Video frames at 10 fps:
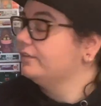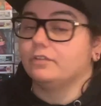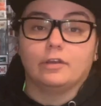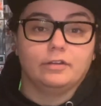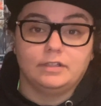
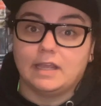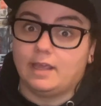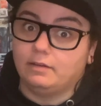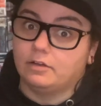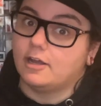So yeah,
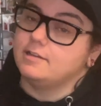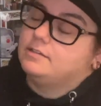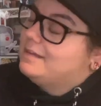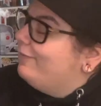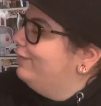I
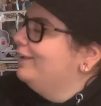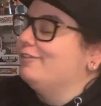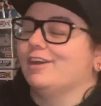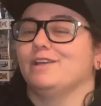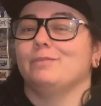definitely
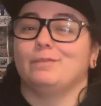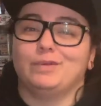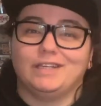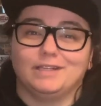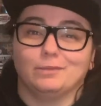recommend
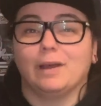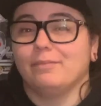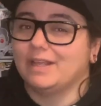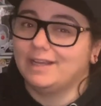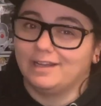picking them up.
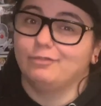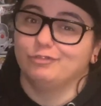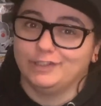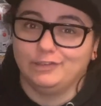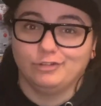They are
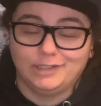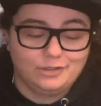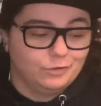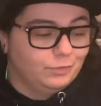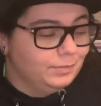really
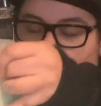cool.